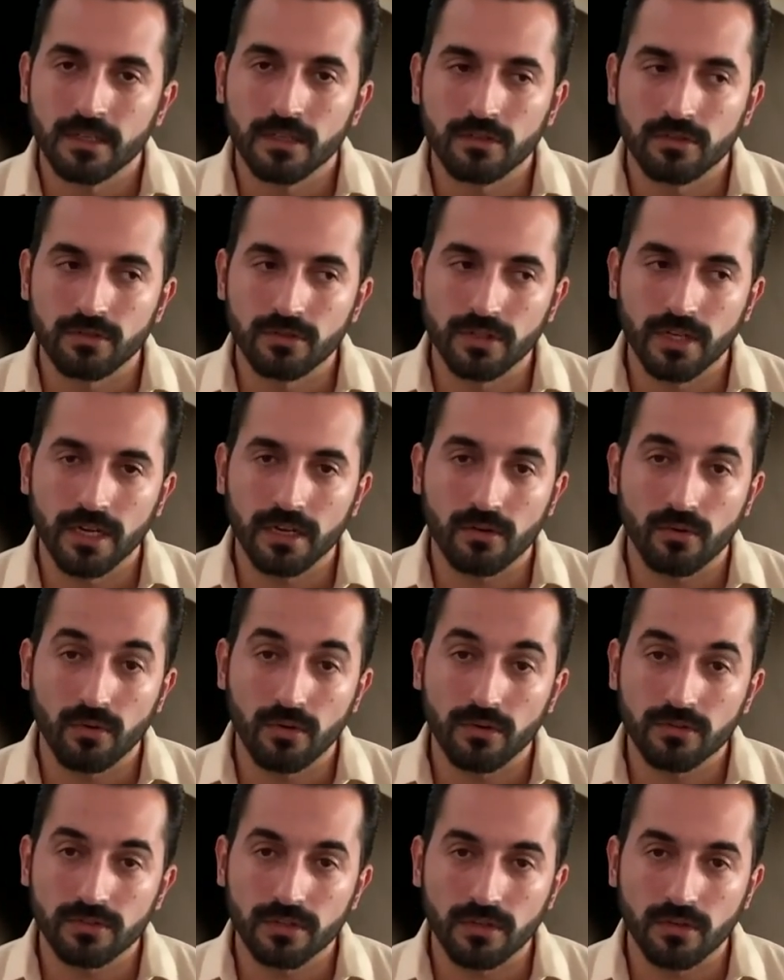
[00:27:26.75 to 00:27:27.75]
two dotted quarter
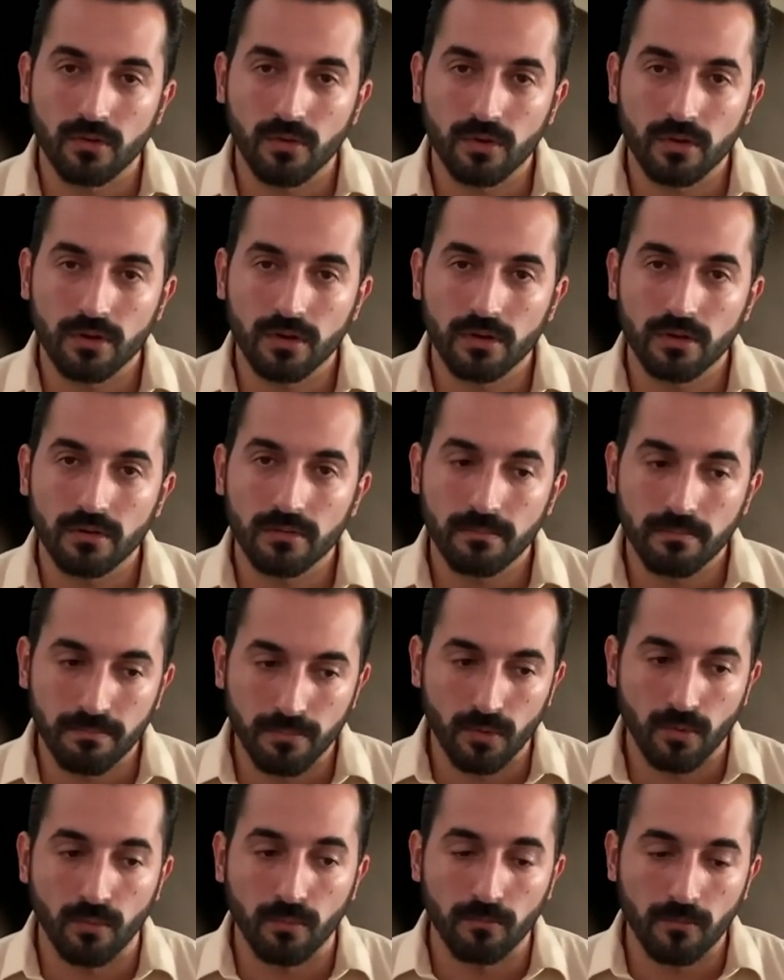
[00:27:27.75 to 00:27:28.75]
notes and a quarter note,
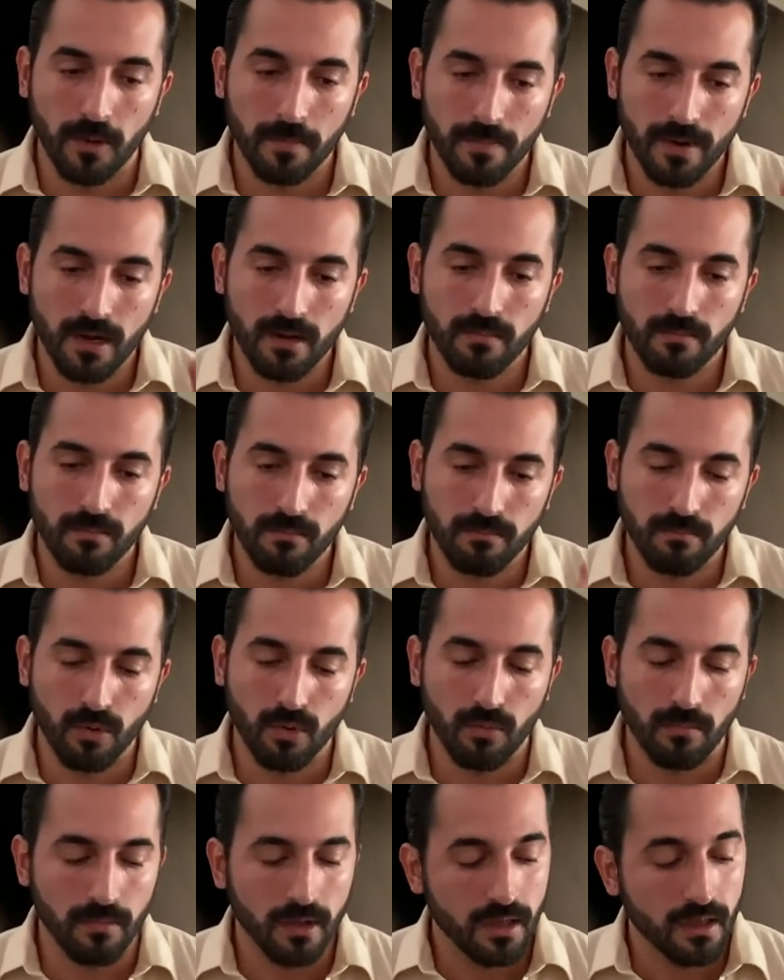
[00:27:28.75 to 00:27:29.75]
boom, bum,
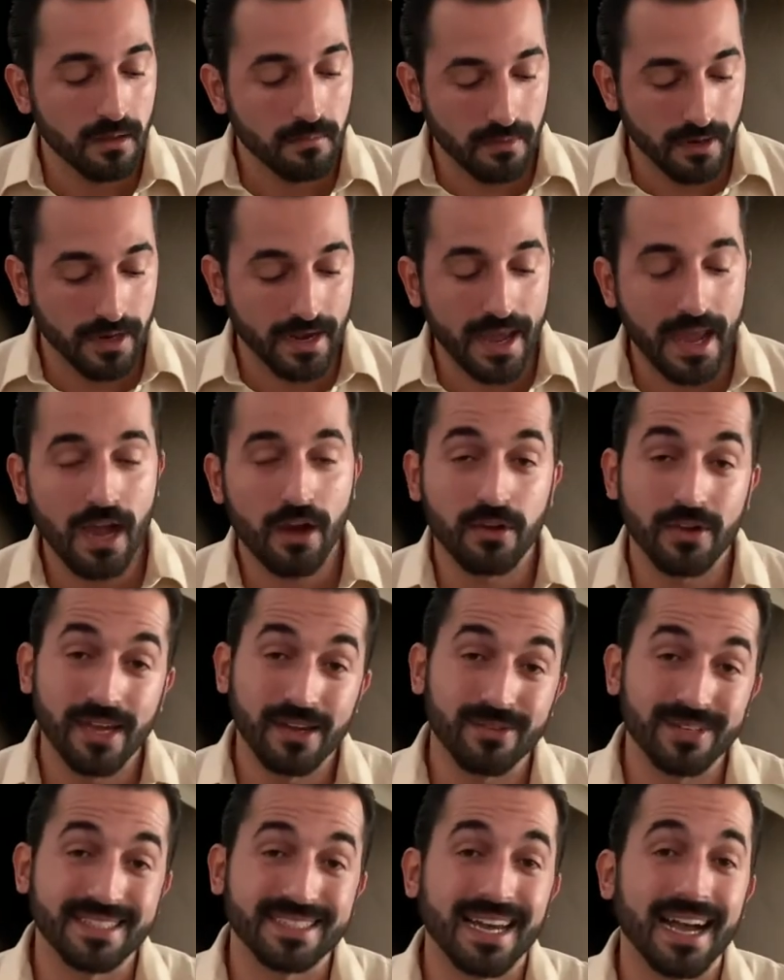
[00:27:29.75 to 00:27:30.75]
boom. But now you have
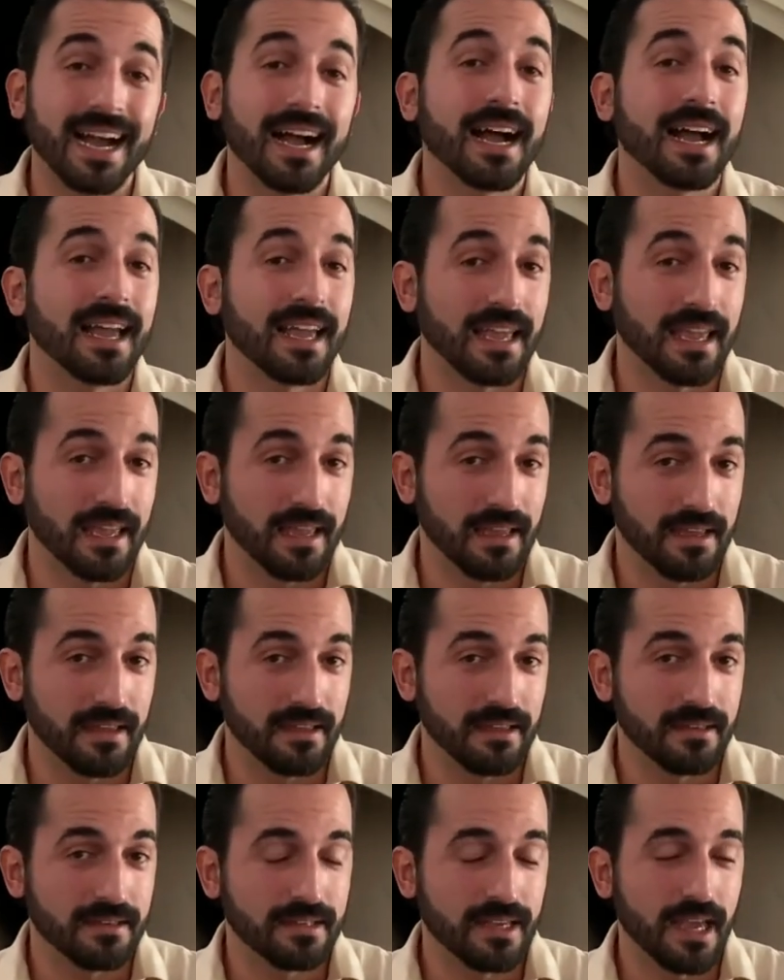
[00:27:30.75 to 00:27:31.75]
a tie
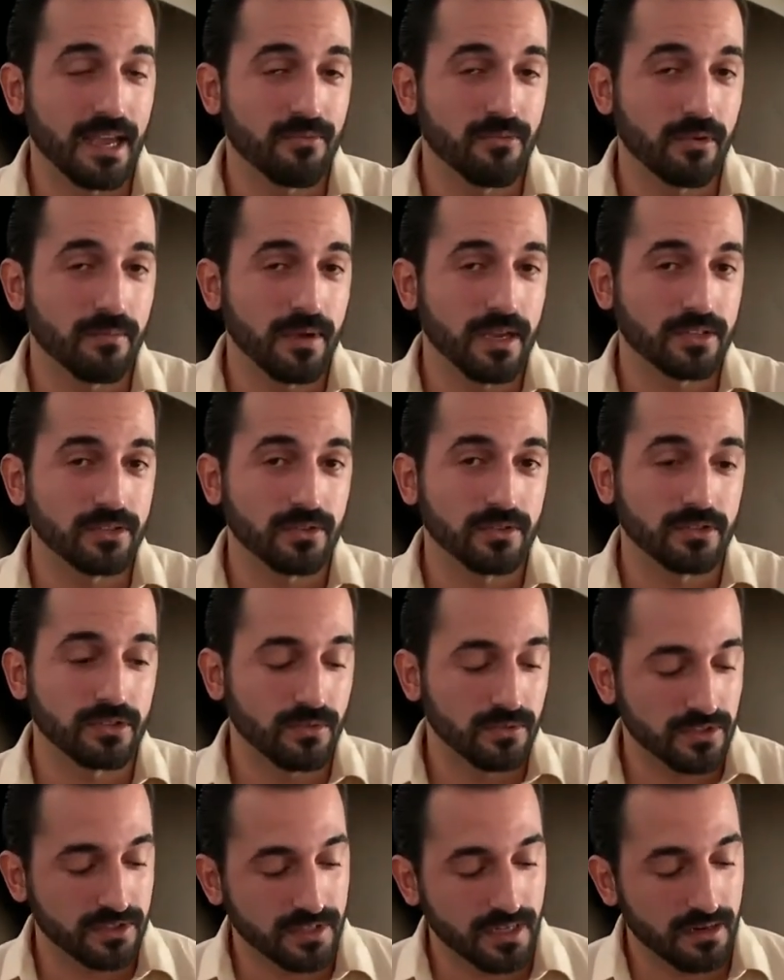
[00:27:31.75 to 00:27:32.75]
to every measure. So
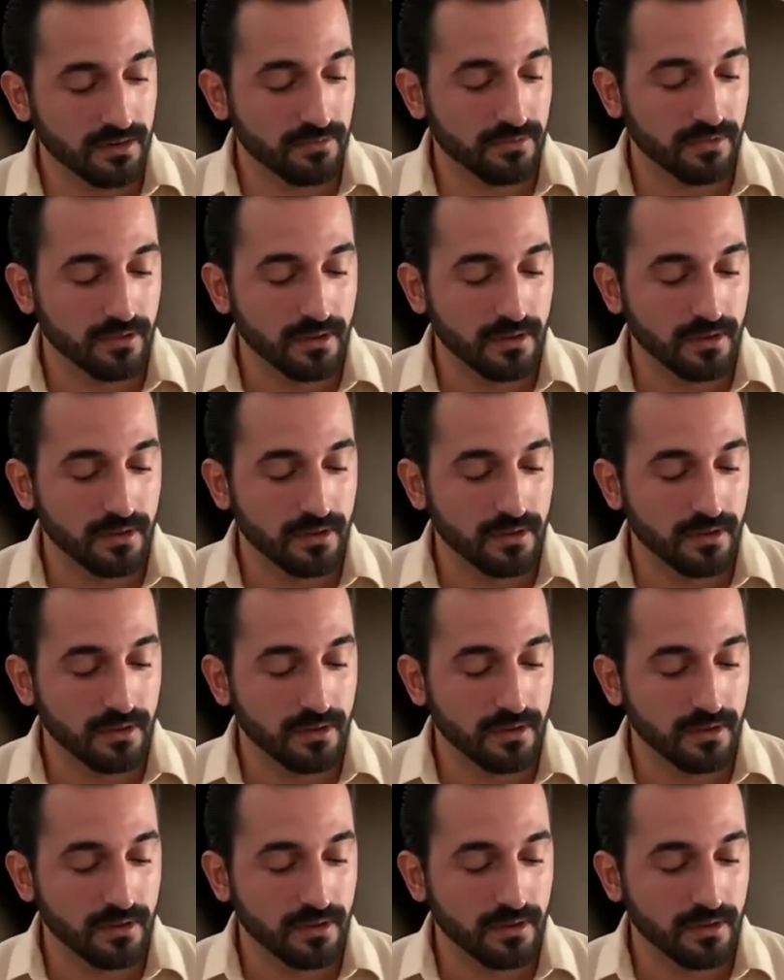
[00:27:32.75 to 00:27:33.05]
instead of,